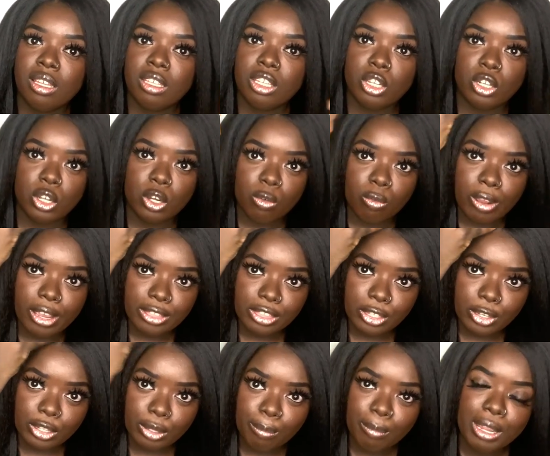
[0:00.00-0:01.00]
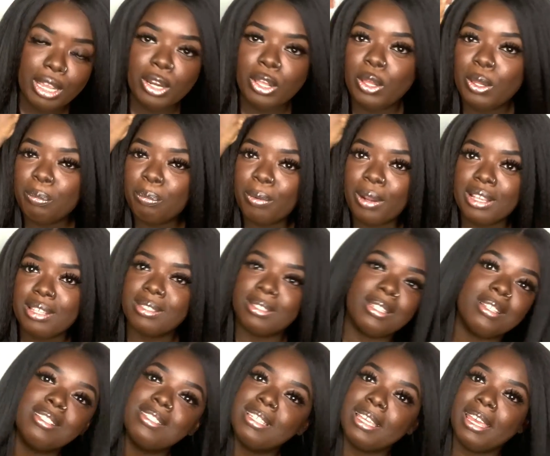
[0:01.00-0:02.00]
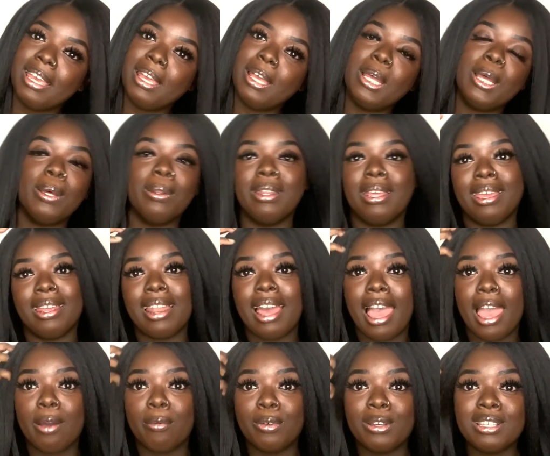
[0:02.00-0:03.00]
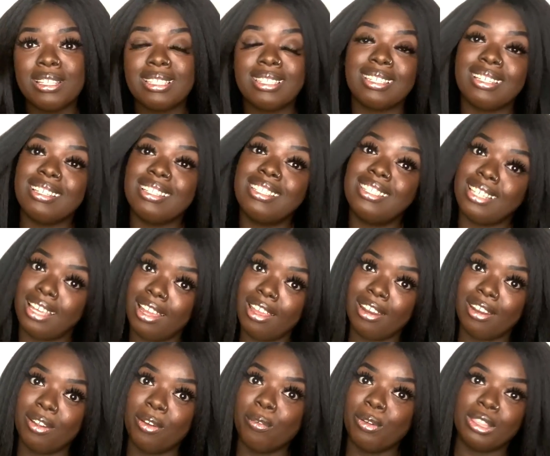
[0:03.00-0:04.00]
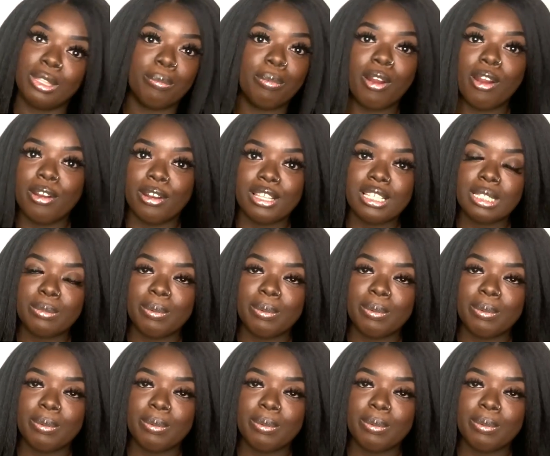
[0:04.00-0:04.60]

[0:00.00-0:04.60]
you know, right there in the middle, pressed it down, and I was done with the parting